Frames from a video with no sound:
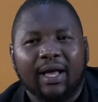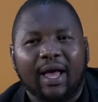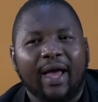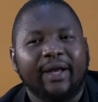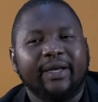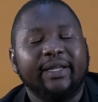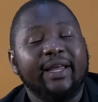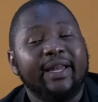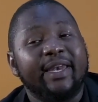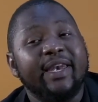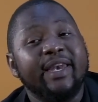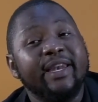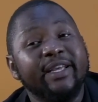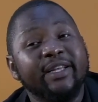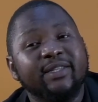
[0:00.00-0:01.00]
and it
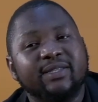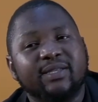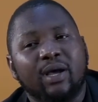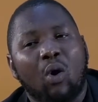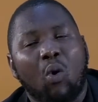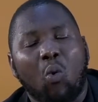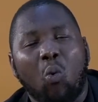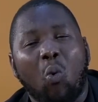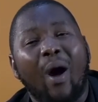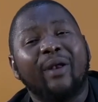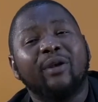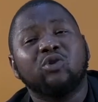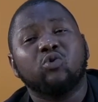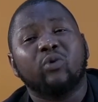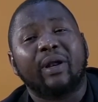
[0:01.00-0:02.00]
needs
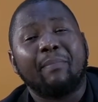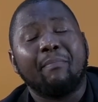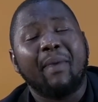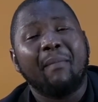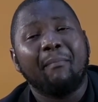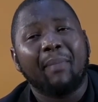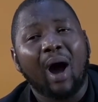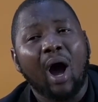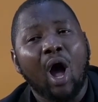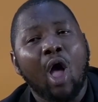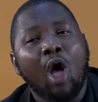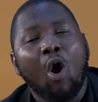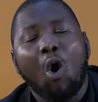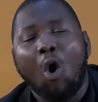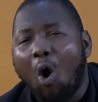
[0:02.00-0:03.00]
one to remember
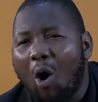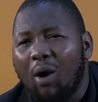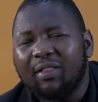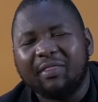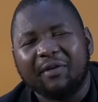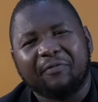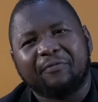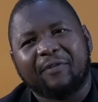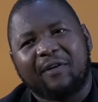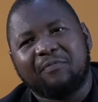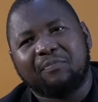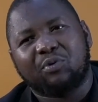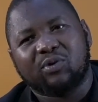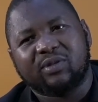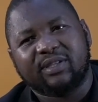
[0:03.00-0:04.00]
all the
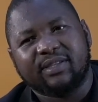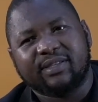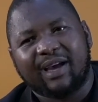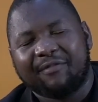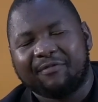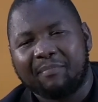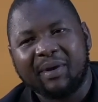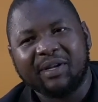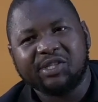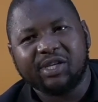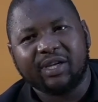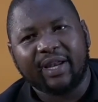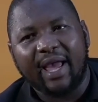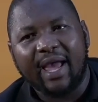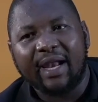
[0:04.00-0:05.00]
5 processes I've
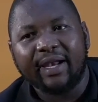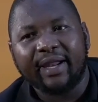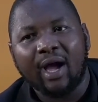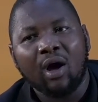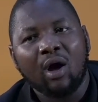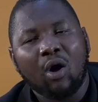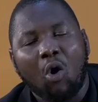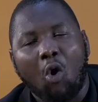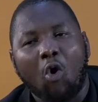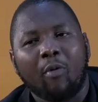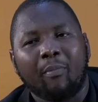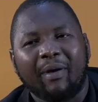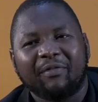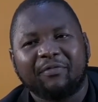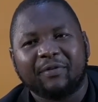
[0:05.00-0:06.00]
mentioned earlier
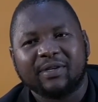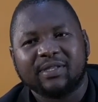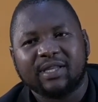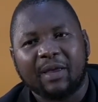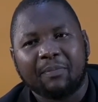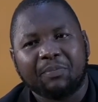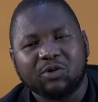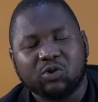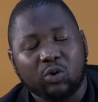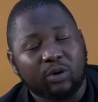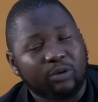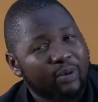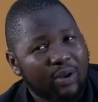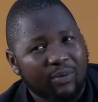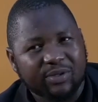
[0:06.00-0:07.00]
on my first episode
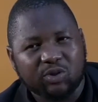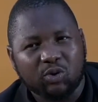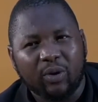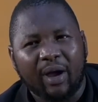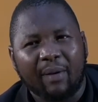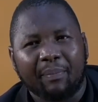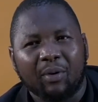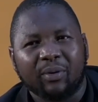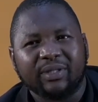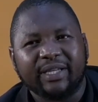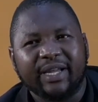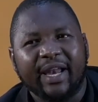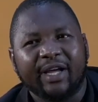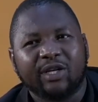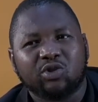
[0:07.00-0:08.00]
when I was talking about
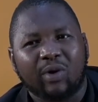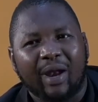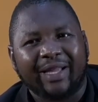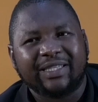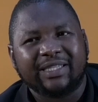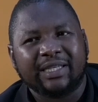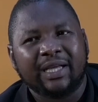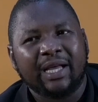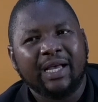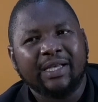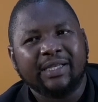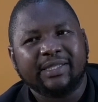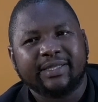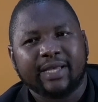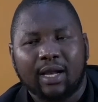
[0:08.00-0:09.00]
electrolytic
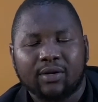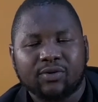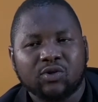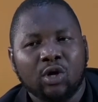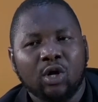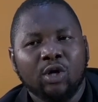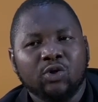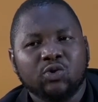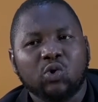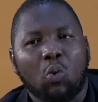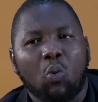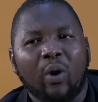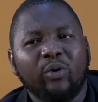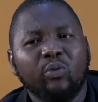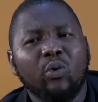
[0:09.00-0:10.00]
cells. So
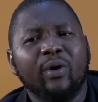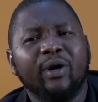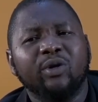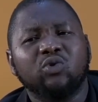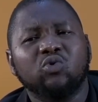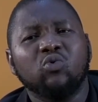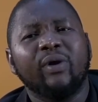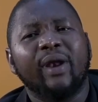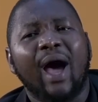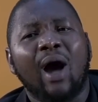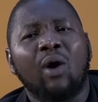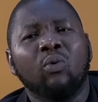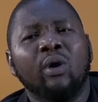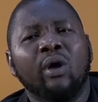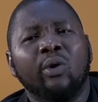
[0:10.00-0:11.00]
what we want to do
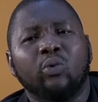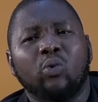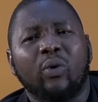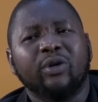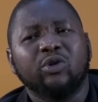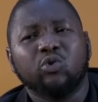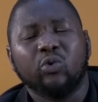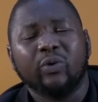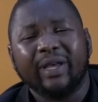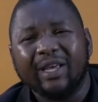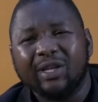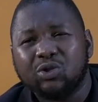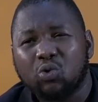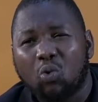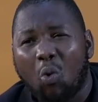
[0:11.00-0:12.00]
now, we want to look
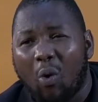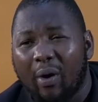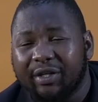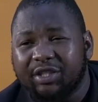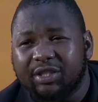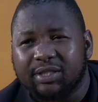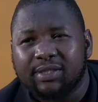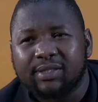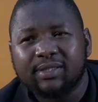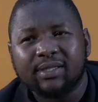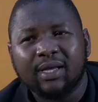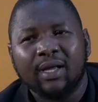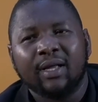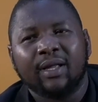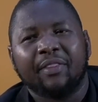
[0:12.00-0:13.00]
into
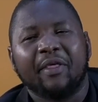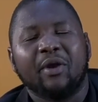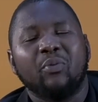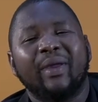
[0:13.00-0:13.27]
questions, then